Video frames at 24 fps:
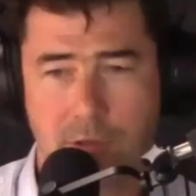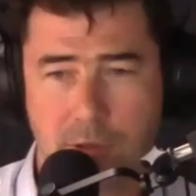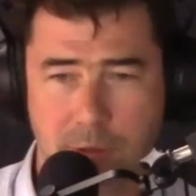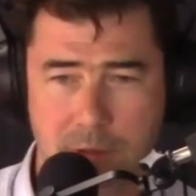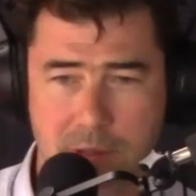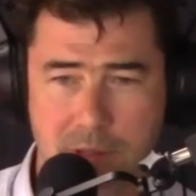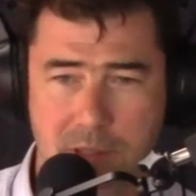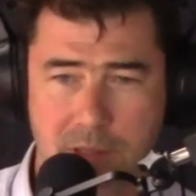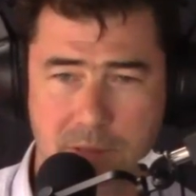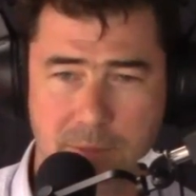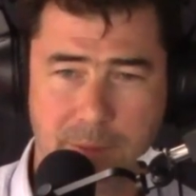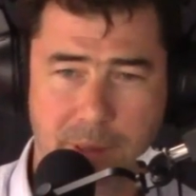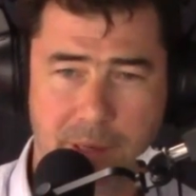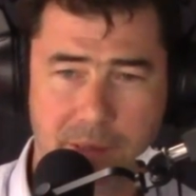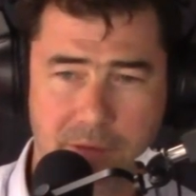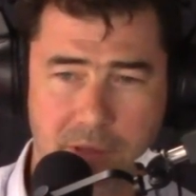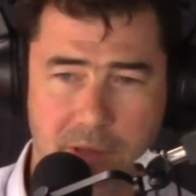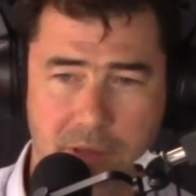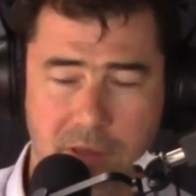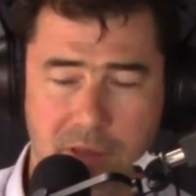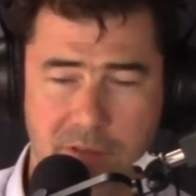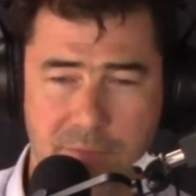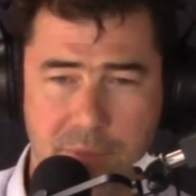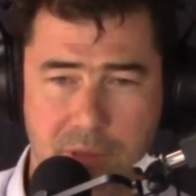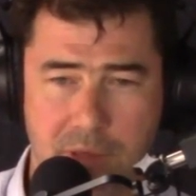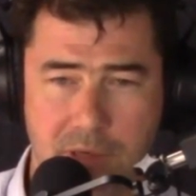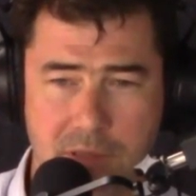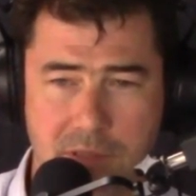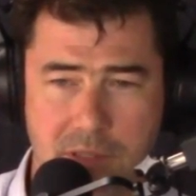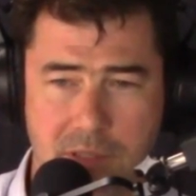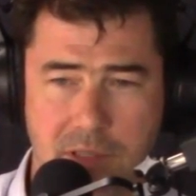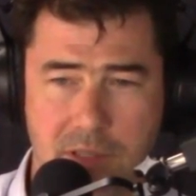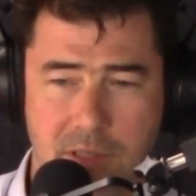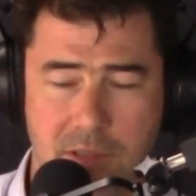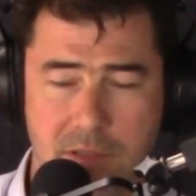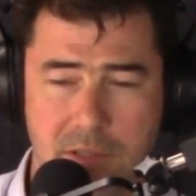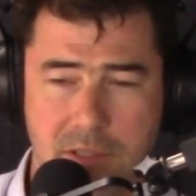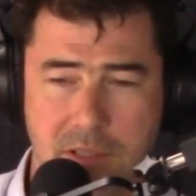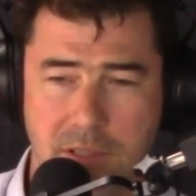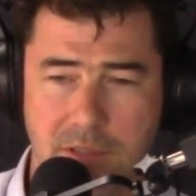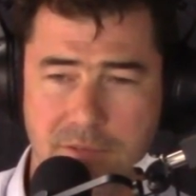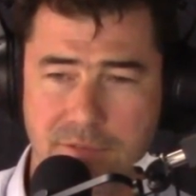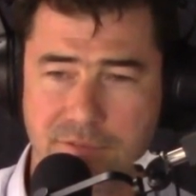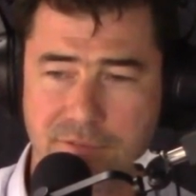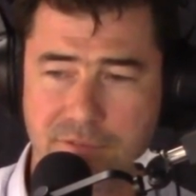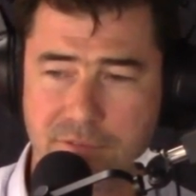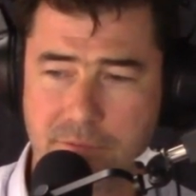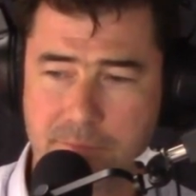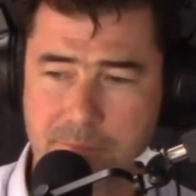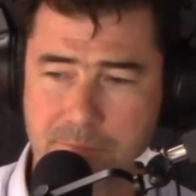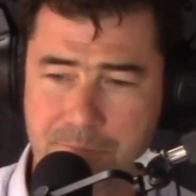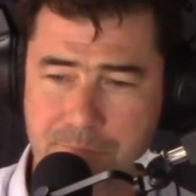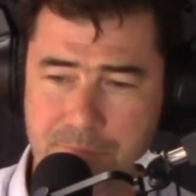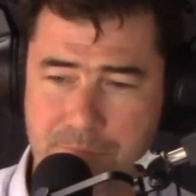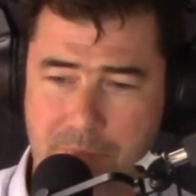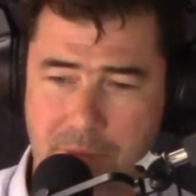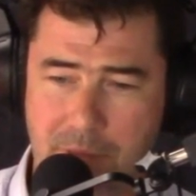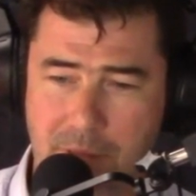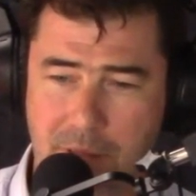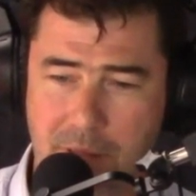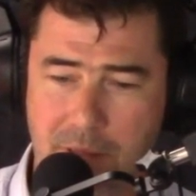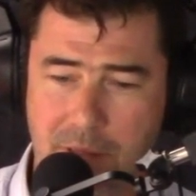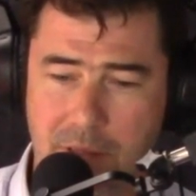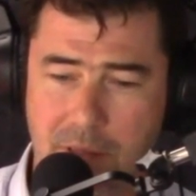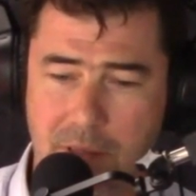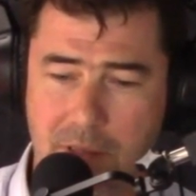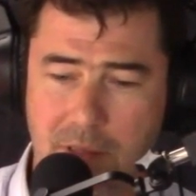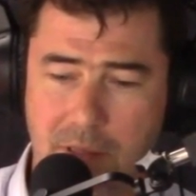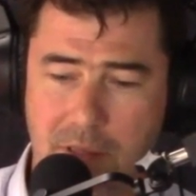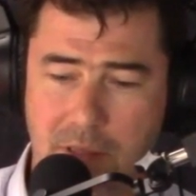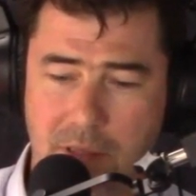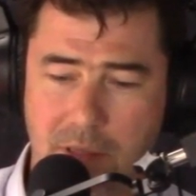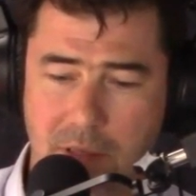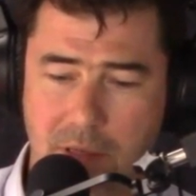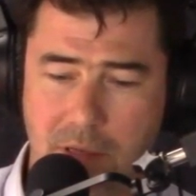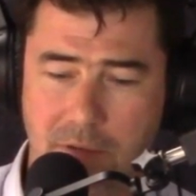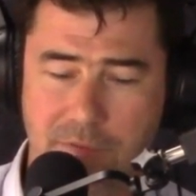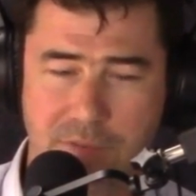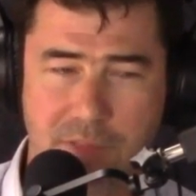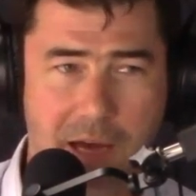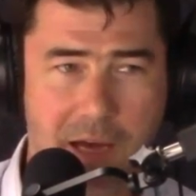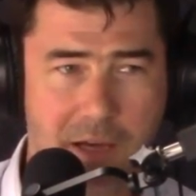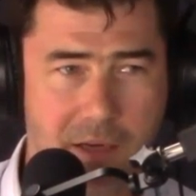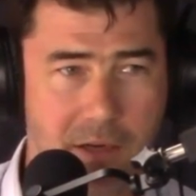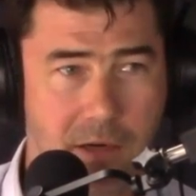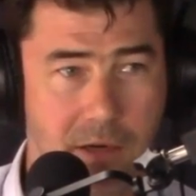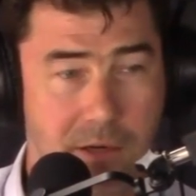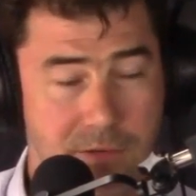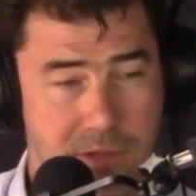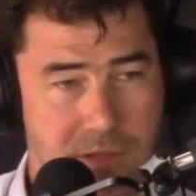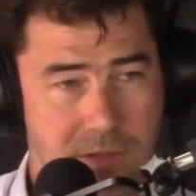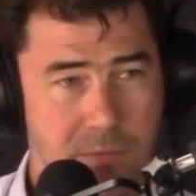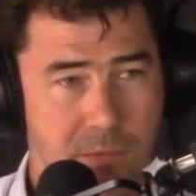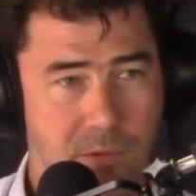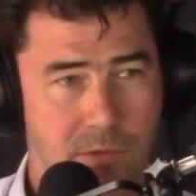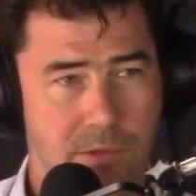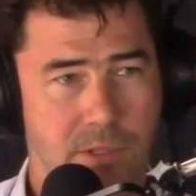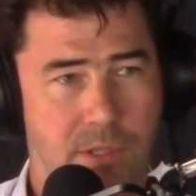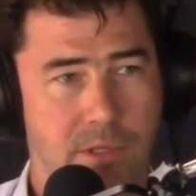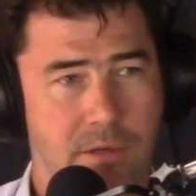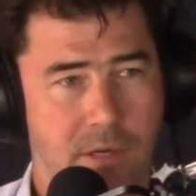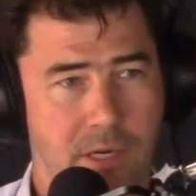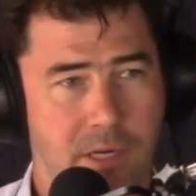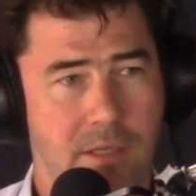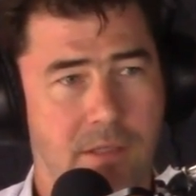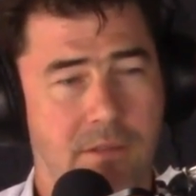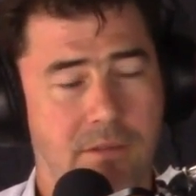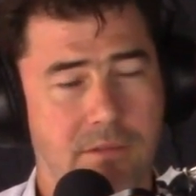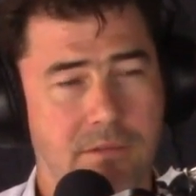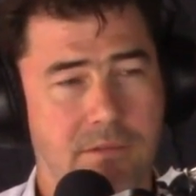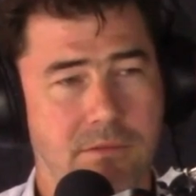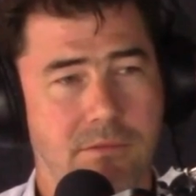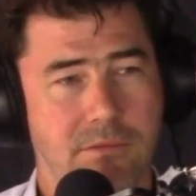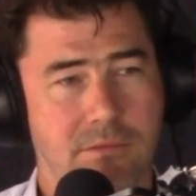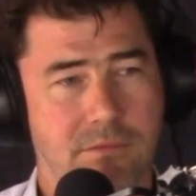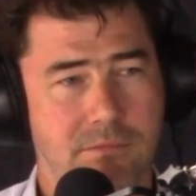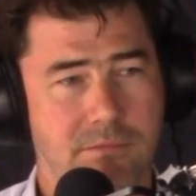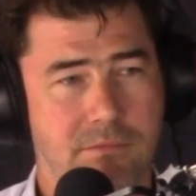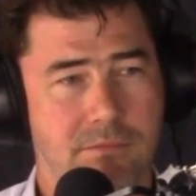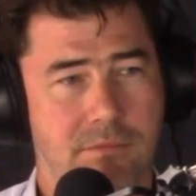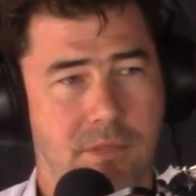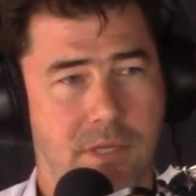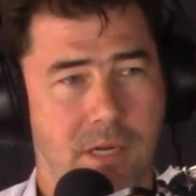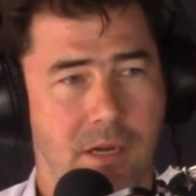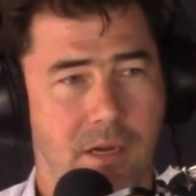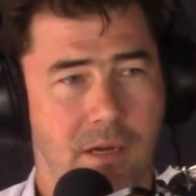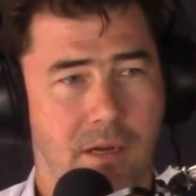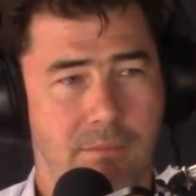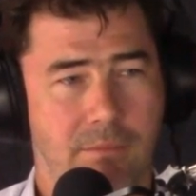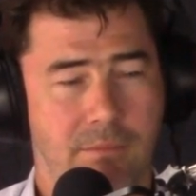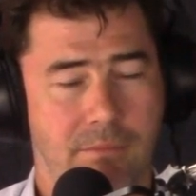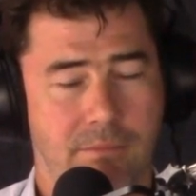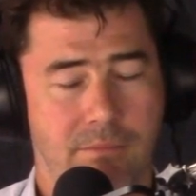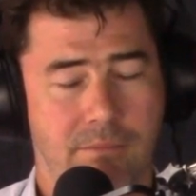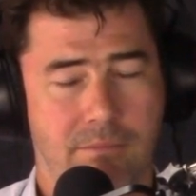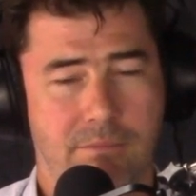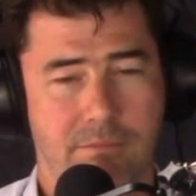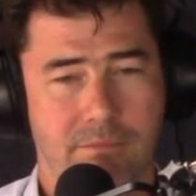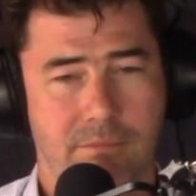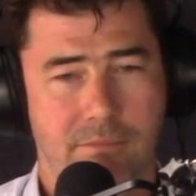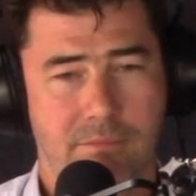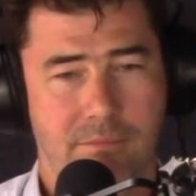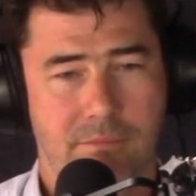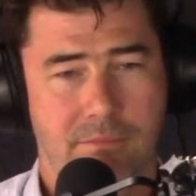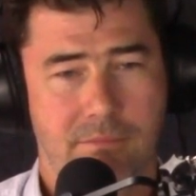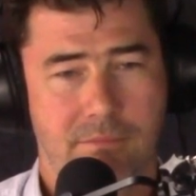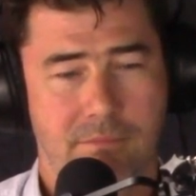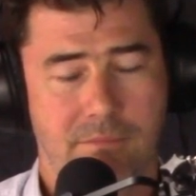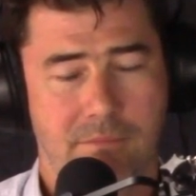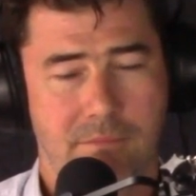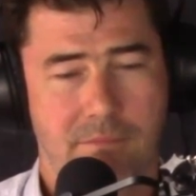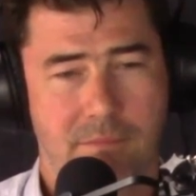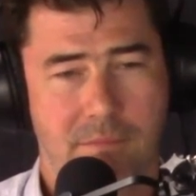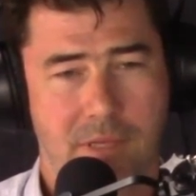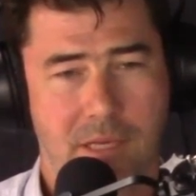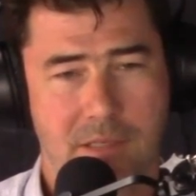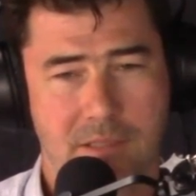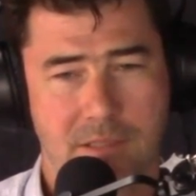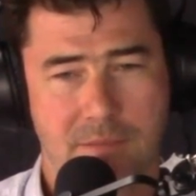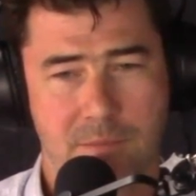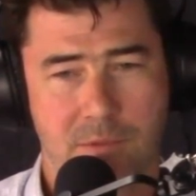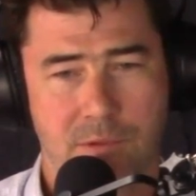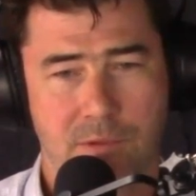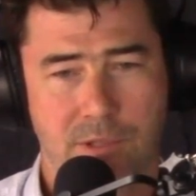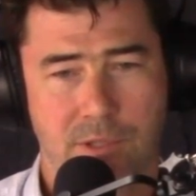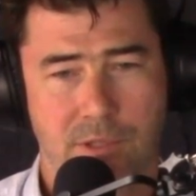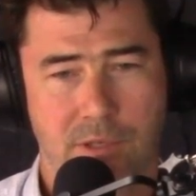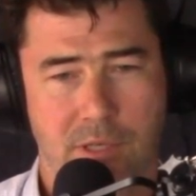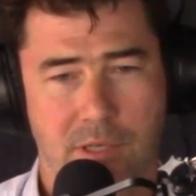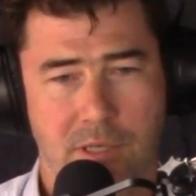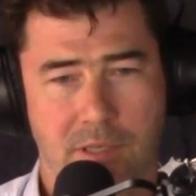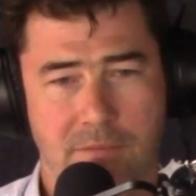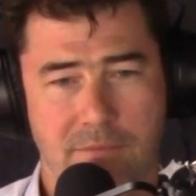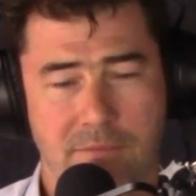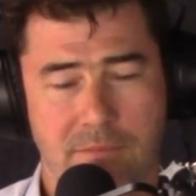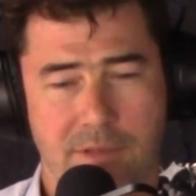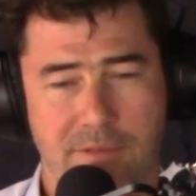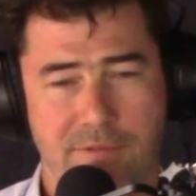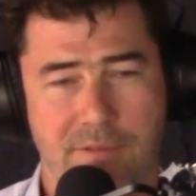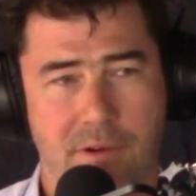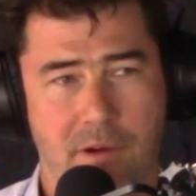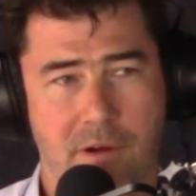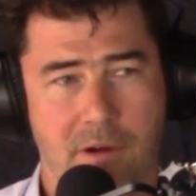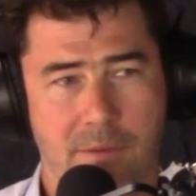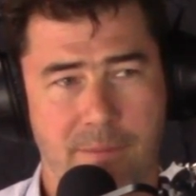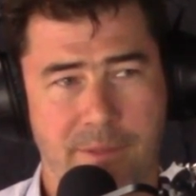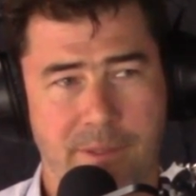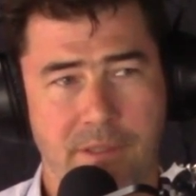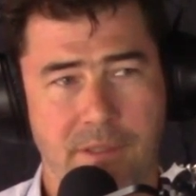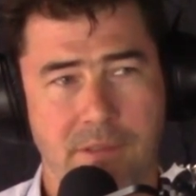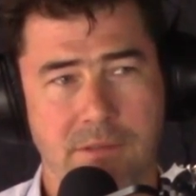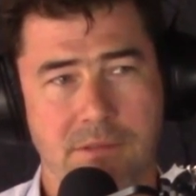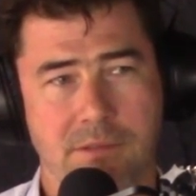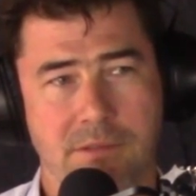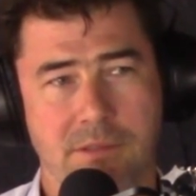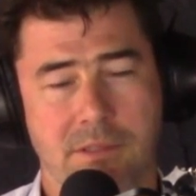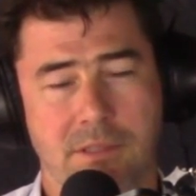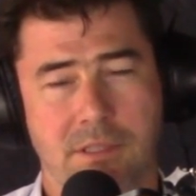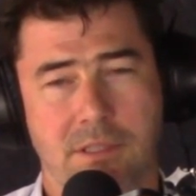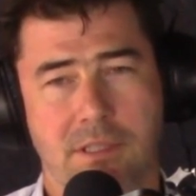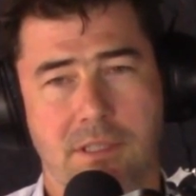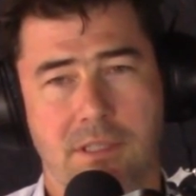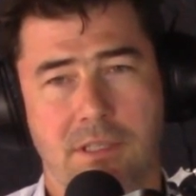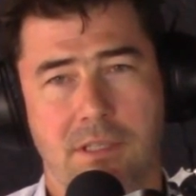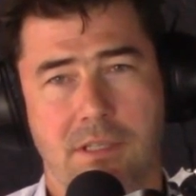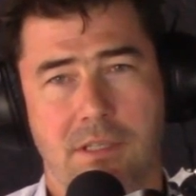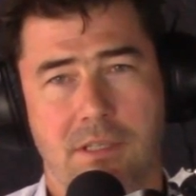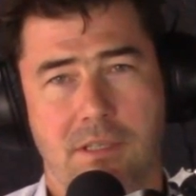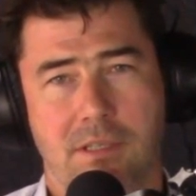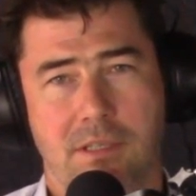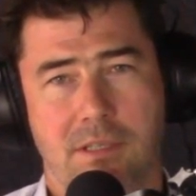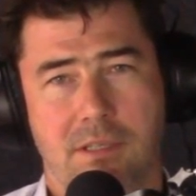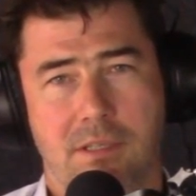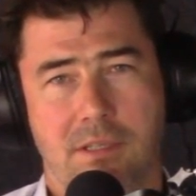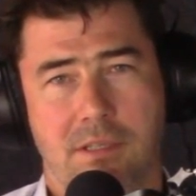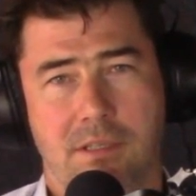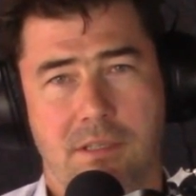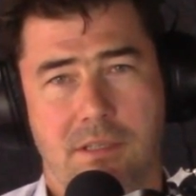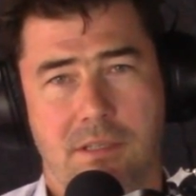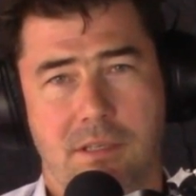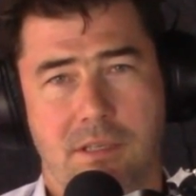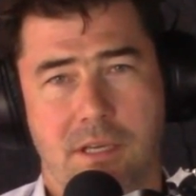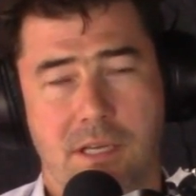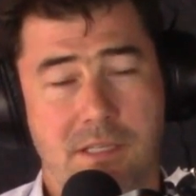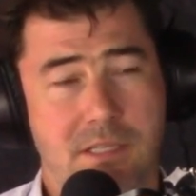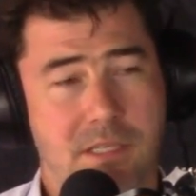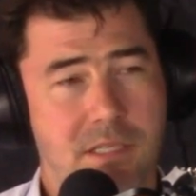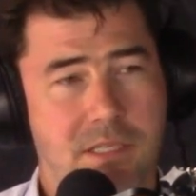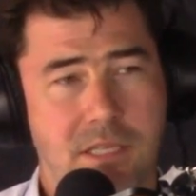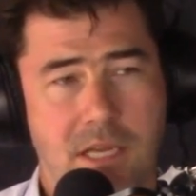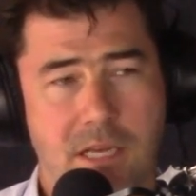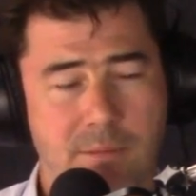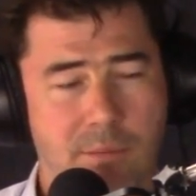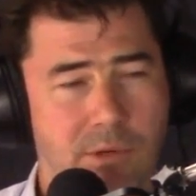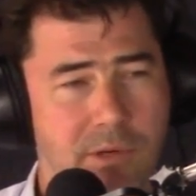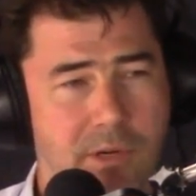question about the kind of pros and cons of of that kind of small unit, um, that small unit environment. Mm. It's the same